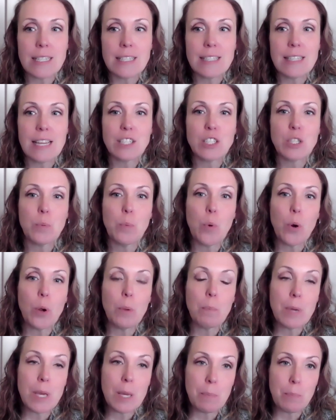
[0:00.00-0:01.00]
that
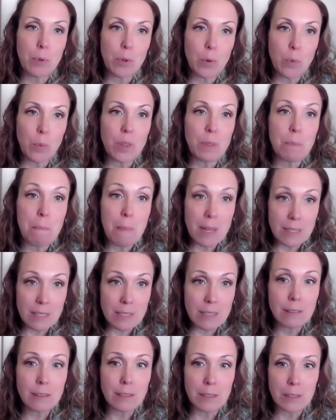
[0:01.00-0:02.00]
support people with
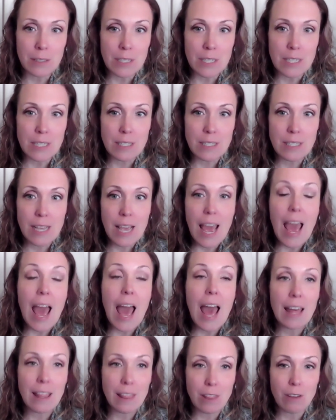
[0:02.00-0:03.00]
mental illness
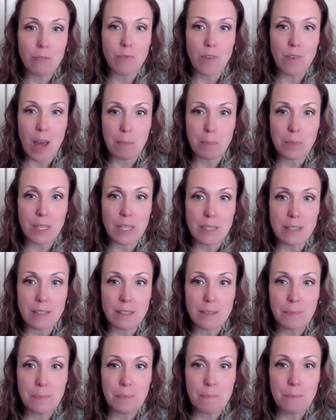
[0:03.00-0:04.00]
and their
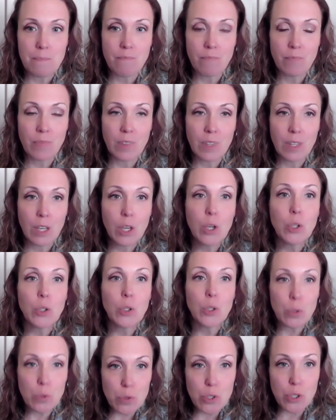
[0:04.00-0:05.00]
families.
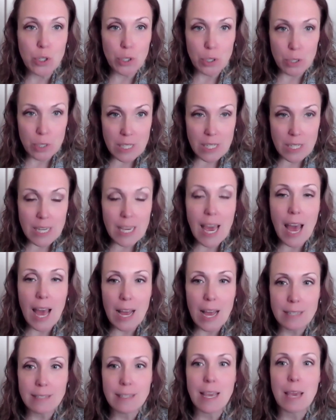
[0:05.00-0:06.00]
New Jersey
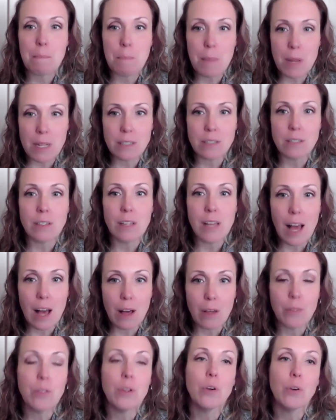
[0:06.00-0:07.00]
has a mental
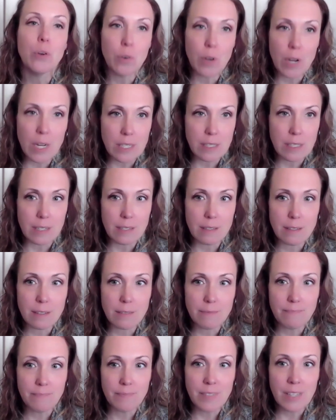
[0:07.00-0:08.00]
health
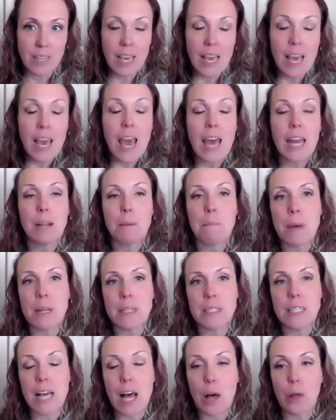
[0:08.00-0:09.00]
crisis, and a
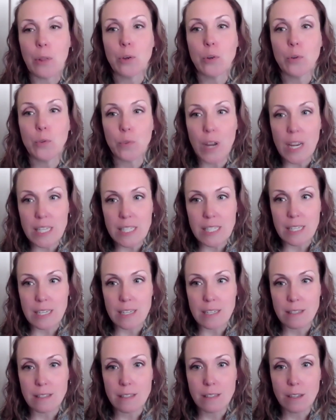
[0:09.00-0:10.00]
mental health
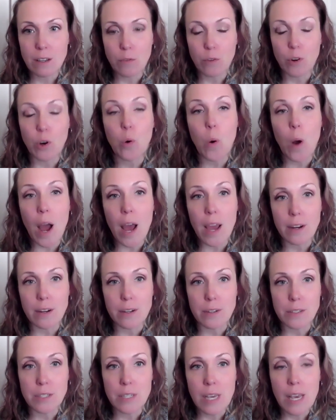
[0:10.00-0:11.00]
crisis
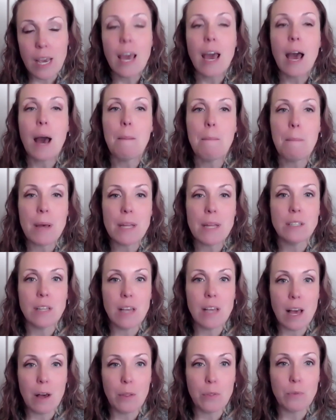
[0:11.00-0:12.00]
requires a
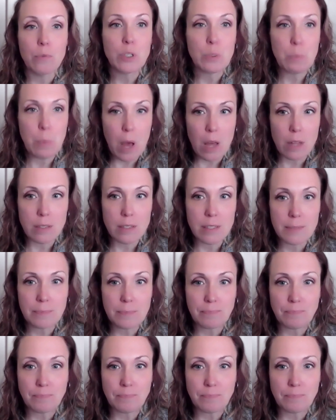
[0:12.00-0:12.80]
mental health response.